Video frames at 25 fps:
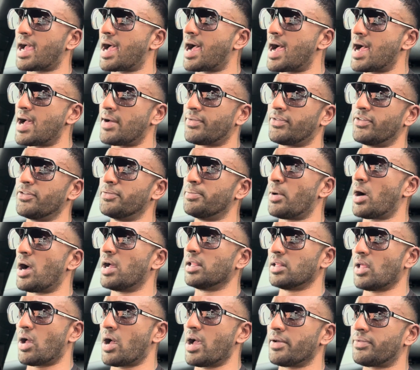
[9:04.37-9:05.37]
half of my
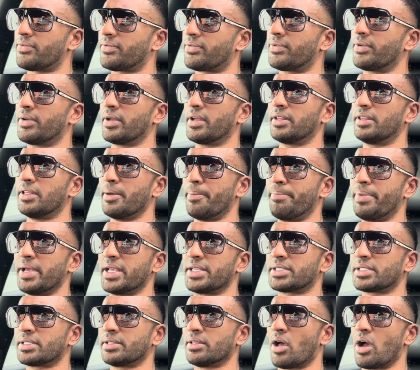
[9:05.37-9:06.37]
life the
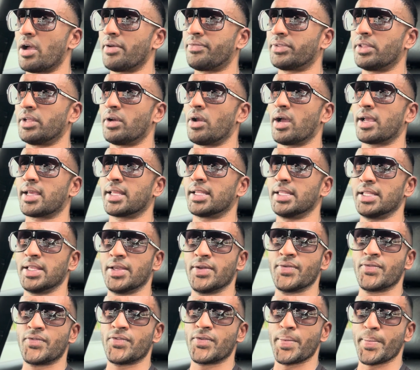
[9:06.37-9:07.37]
best life that I can
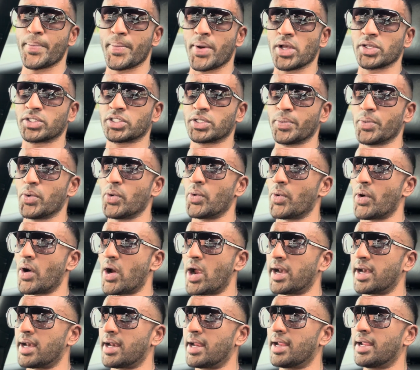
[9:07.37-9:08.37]
live possible,
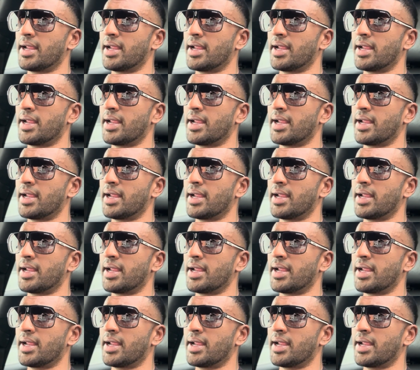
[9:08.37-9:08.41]
right?